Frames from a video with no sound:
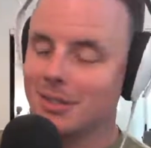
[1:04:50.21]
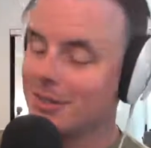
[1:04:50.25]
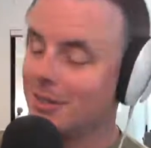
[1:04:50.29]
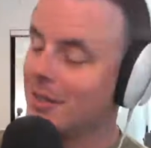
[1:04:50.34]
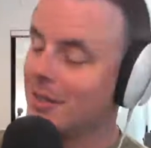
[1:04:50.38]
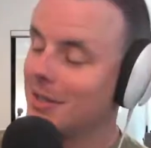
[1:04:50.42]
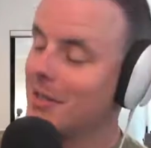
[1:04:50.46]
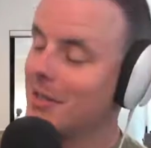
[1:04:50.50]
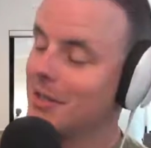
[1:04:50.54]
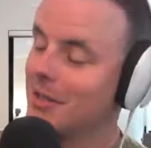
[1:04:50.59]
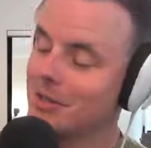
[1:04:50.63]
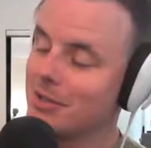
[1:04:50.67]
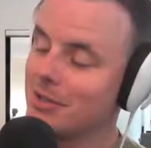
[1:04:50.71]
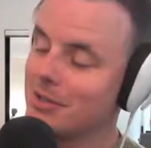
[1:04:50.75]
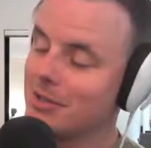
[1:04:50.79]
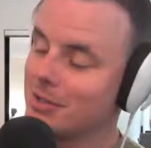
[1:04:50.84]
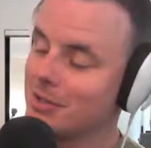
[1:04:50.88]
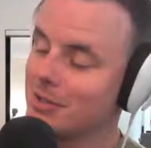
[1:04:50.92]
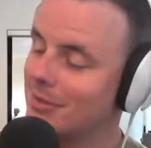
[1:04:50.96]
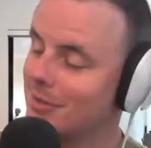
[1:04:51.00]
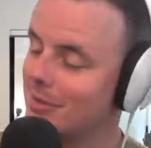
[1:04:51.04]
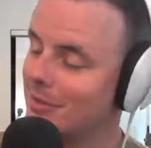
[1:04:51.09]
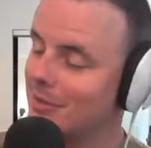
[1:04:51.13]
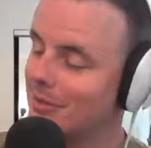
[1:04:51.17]
and then
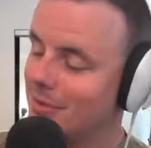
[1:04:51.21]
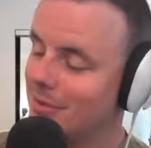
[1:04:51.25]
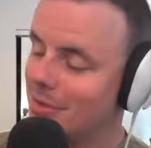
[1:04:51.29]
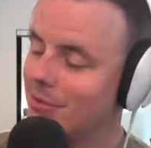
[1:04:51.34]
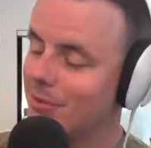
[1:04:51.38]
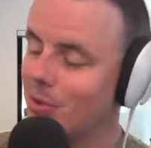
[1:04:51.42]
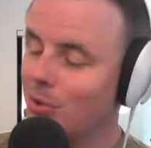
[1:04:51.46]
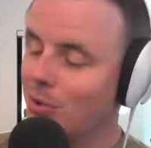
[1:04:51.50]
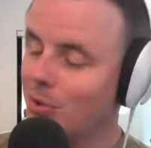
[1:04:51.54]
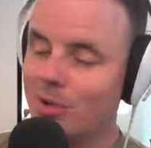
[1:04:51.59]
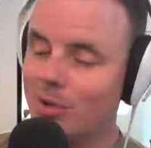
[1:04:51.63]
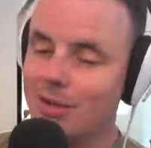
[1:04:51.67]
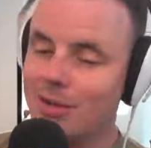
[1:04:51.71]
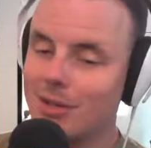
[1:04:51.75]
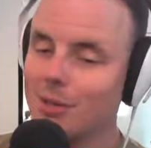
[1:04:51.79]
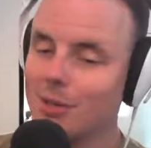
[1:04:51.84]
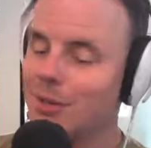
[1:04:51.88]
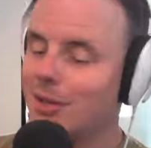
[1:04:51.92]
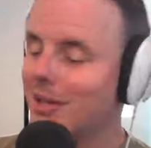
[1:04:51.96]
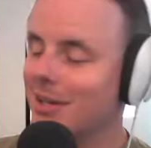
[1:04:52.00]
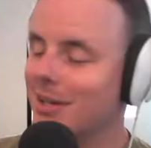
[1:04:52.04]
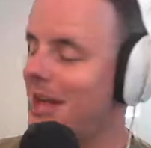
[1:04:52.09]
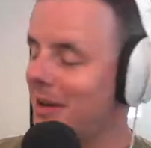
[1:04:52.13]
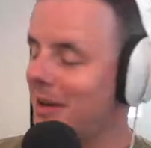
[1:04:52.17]
you
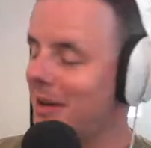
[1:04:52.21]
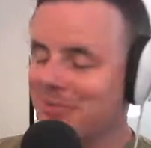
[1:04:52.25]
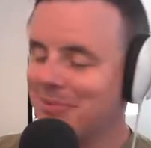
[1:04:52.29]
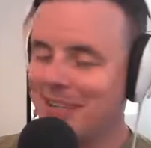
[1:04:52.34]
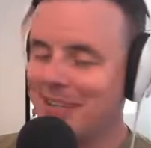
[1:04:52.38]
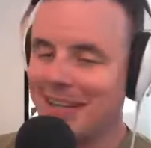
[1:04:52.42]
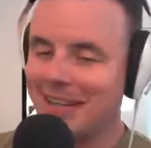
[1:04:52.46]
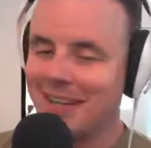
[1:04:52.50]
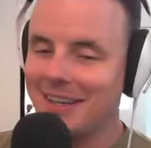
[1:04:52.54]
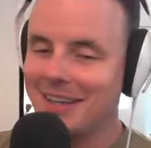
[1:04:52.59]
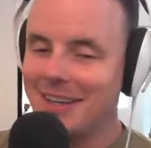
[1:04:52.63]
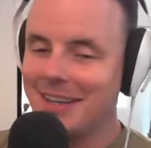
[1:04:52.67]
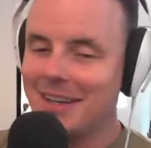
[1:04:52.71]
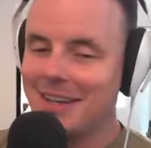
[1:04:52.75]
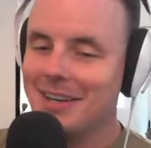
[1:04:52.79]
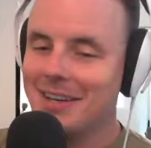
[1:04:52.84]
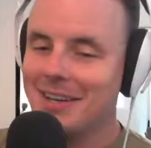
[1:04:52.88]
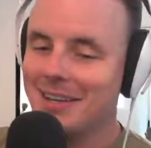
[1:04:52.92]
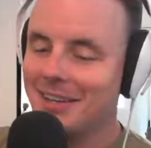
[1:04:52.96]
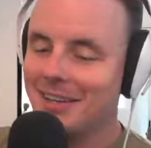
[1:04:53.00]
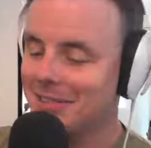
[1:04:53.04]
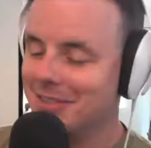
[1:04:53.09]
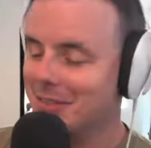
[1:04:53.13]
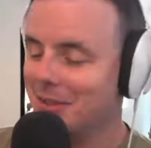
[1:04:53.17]
could have like
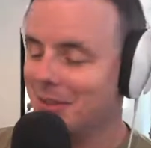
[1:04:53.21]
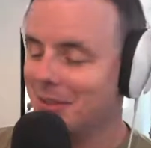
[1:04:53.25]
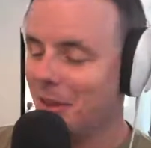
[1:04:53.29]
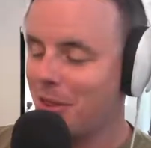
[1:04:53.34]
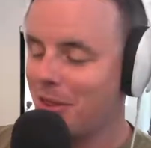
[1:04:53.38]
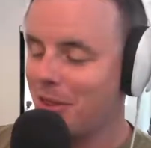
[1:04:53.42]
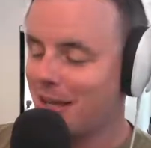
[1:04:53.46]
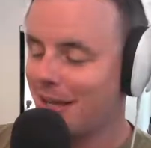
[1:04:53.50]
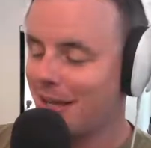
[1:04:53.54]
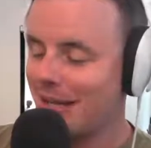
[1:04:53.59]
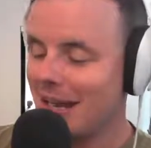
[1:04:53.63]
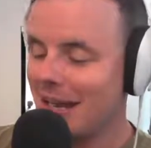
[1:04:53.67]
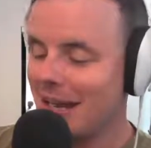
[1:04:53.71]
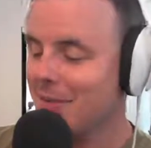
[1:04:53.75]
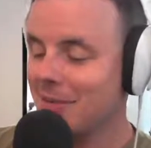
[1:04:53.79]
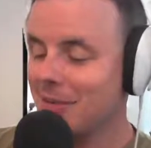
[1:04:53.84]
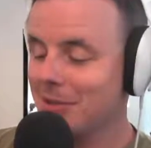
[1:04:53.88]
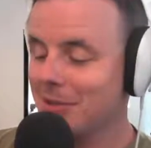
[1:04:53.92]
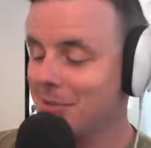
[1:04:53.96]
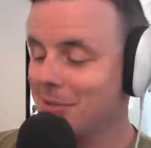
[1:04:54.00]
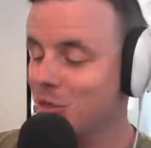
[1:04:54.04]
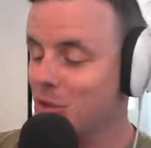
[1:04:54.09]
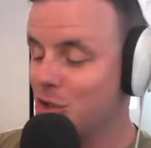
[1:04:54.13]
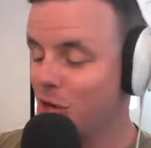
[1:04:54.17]
a little thing and have a
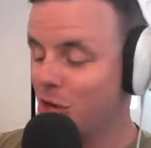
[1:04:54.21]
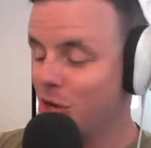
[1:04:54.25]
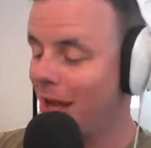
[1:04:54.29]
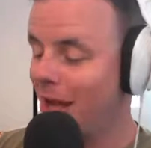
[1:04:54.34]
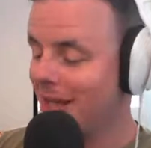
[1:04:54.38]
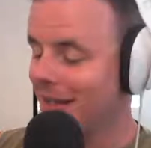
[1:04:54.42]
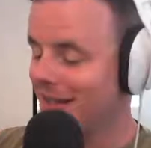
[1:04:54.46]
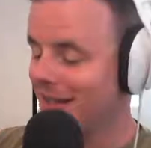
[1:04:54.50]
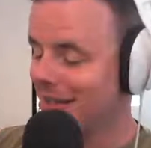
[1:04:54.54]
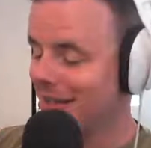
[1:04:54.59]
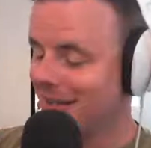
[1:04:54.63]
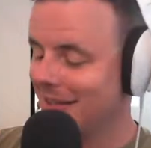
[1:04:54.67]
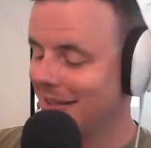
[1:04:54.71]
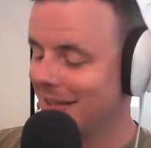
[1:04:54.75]
giant